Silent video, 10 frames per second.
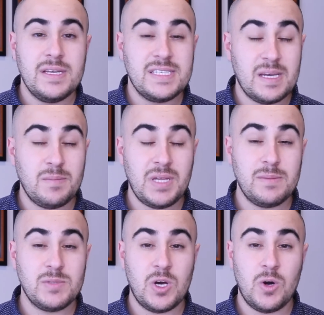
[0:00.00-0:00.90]

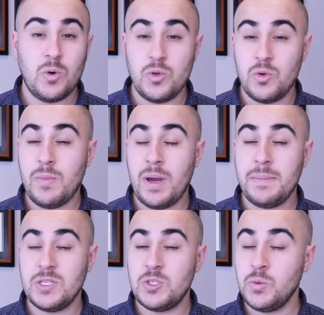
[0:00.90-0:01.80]
Sometimes though, you
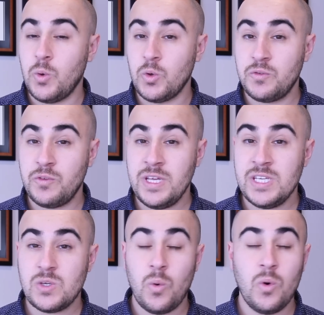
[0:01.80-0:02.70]
might be too old for
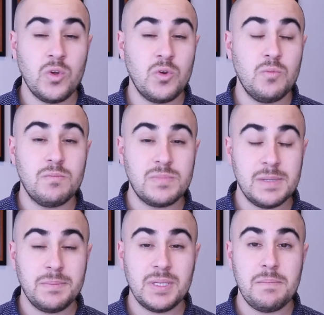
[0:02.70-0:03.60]
this, or you
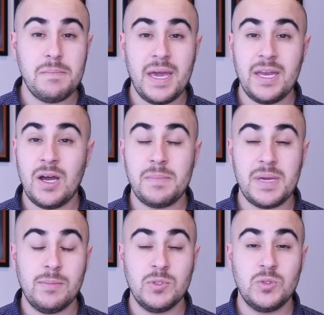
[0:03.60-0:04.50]
simply may not
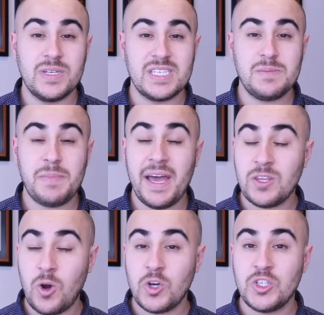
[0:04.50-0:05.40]
be able to
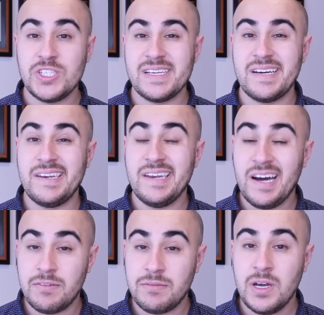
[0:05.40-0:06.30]
expand the arches
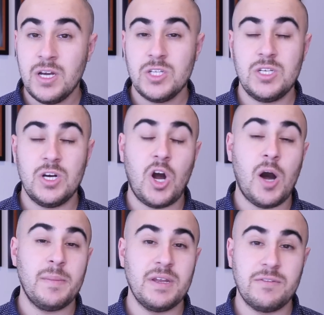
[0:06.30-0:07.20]
enough to
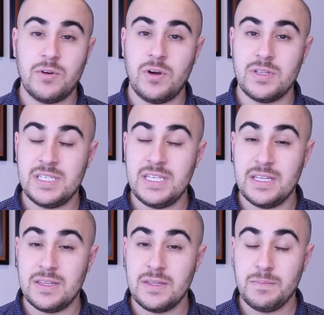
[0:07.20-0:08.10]
accommodate for all the
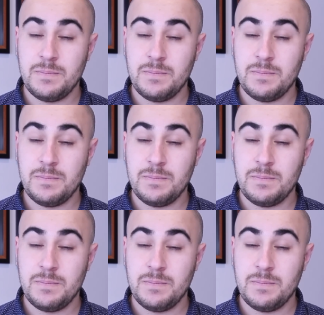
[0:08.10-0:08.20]
teeth.